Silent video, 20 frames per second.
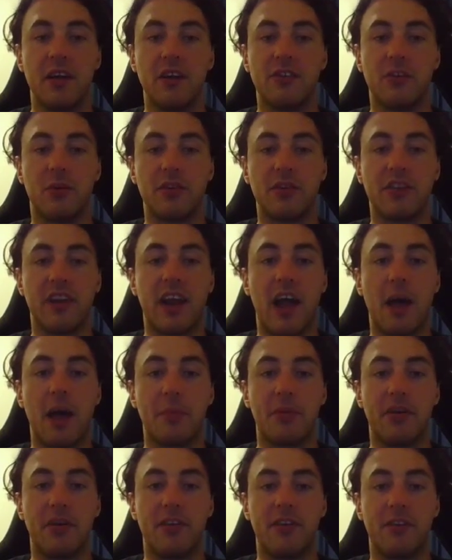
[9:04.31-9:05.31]
So what's going to
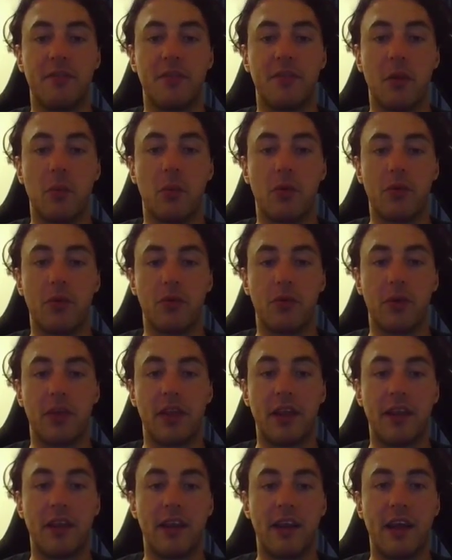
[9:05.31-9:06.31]
happen is if they walk through,
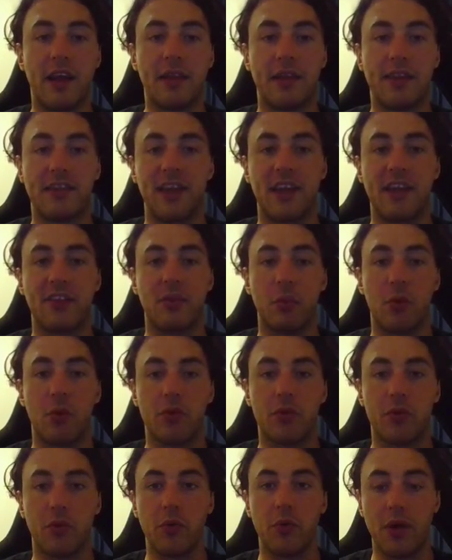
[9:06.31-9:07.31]
now they're scared to
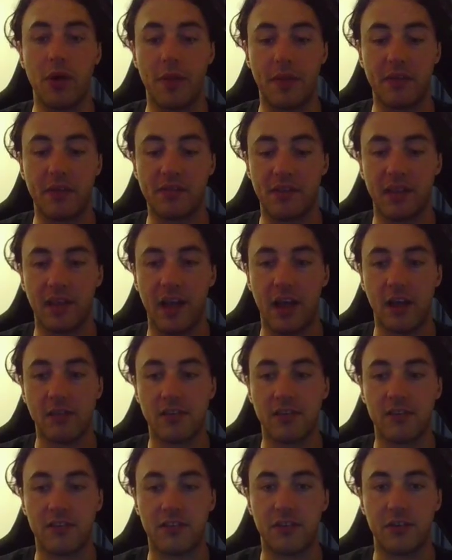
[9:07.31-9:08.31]
walk through, and this
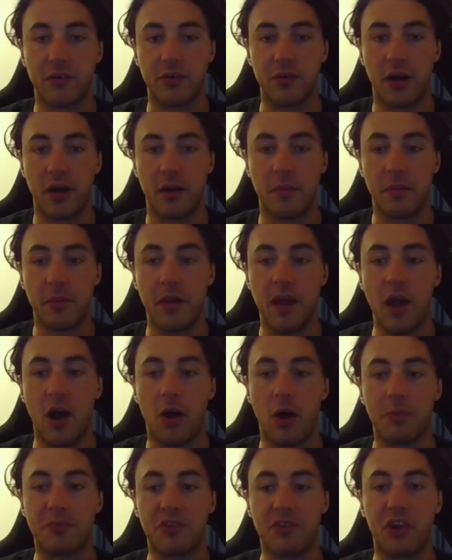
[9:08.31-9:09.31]
allows us to
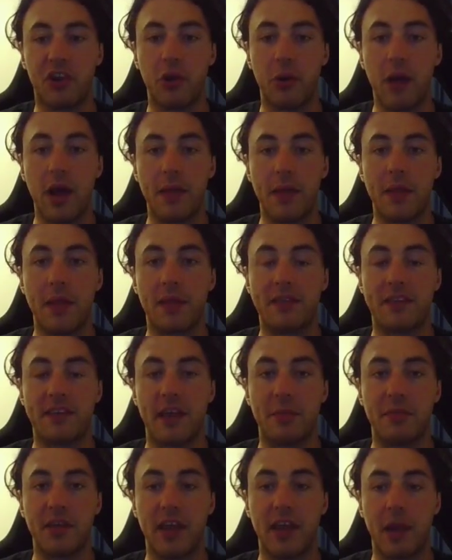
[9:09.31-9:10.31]
help secure. And then the
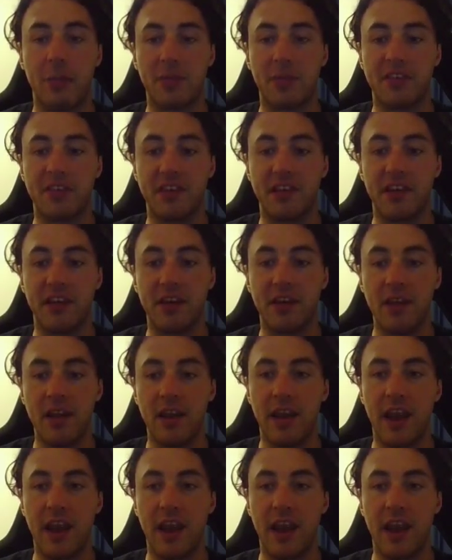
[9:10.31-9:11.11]
same thing happens here.